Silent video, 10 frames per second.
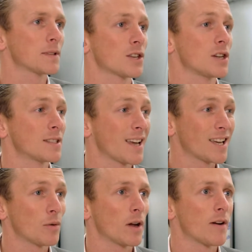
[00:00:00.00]
It's actually a
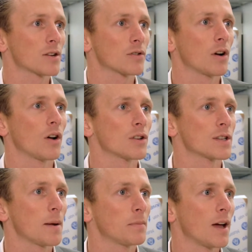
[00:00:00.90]
takeaway restaurant
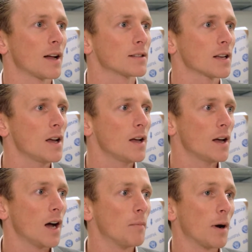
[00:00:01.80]
concept that
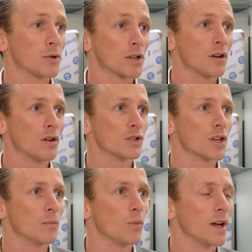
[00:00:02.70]
I'm just
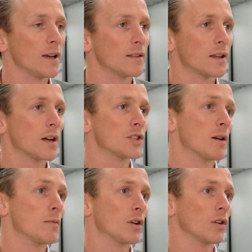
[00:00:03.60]
launching with a
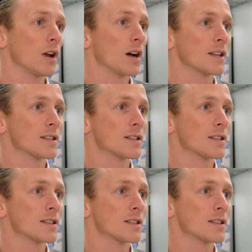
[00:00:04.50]
gentleman called Larkin